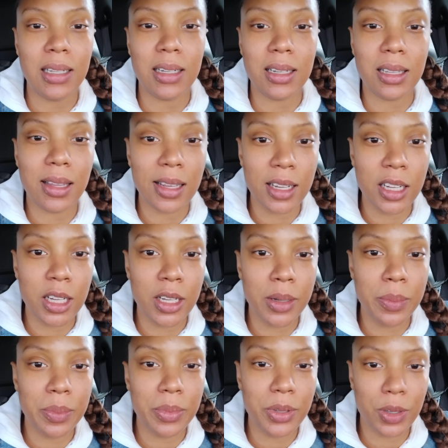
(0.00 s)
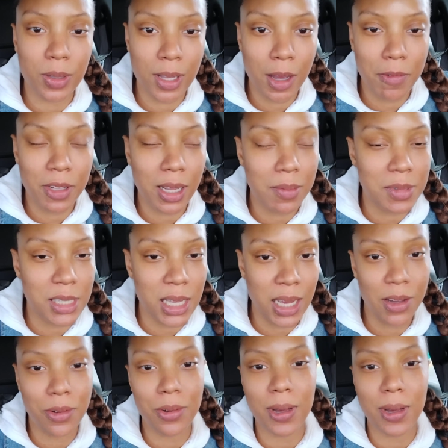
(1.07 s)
in the club, you know what I'm saying,